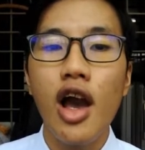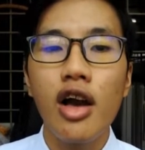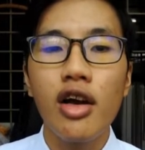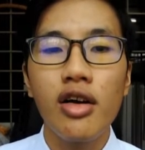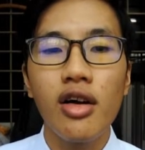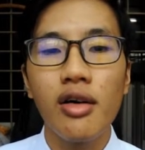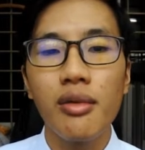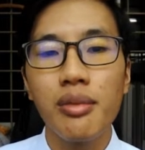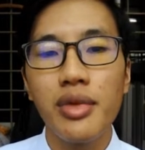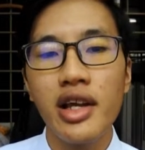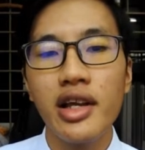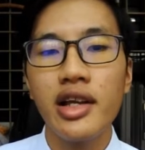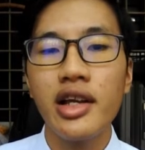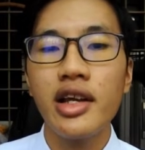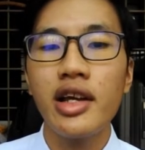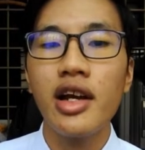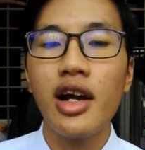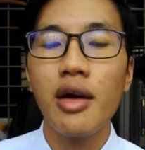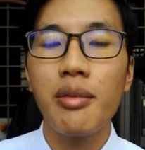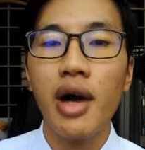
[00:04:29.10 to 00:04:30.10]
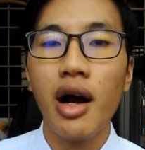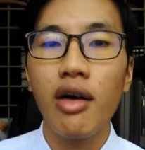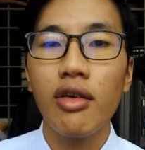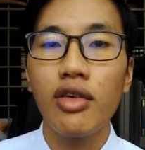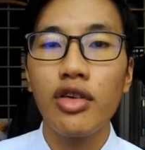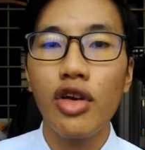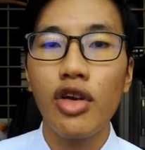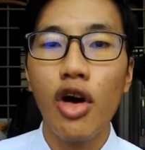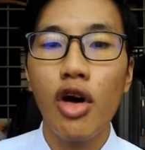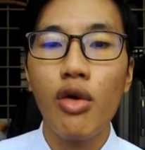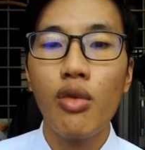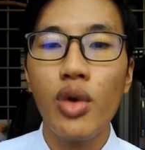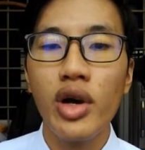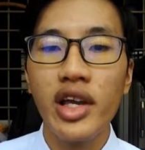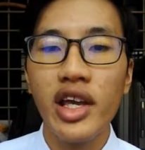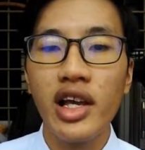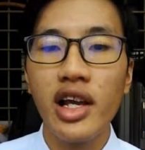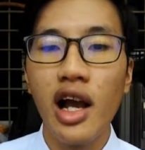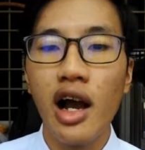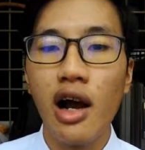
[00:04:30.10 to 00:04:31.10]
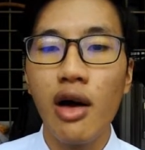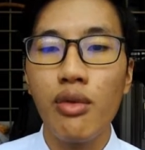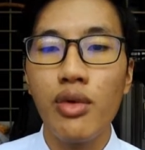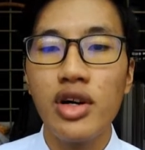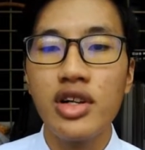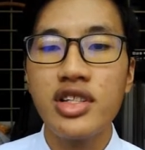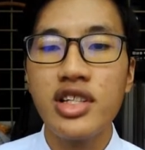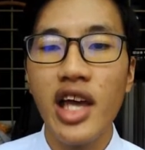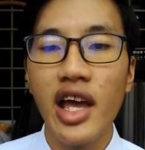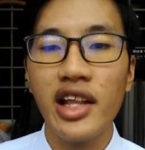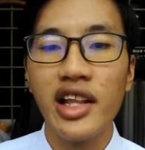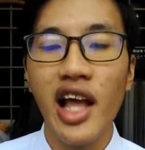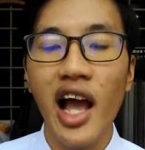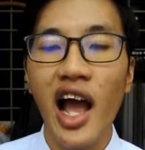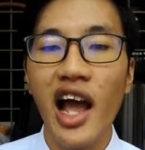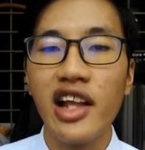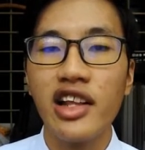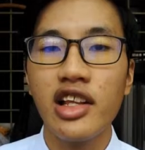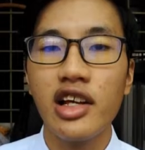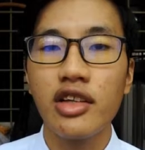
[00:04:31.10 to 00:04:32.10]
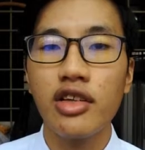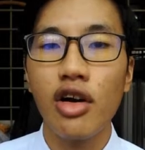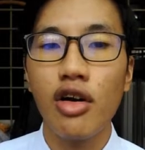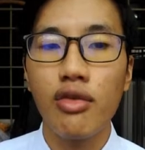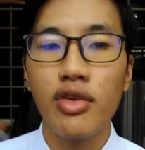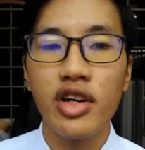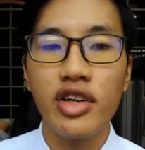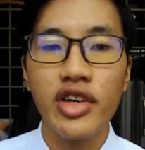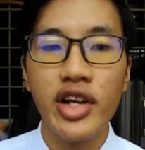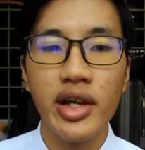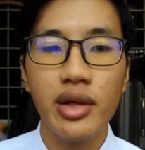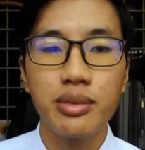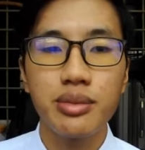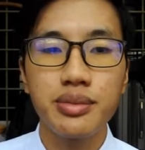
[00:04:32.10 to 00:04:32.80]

complaining about long working hours and high turnover rate.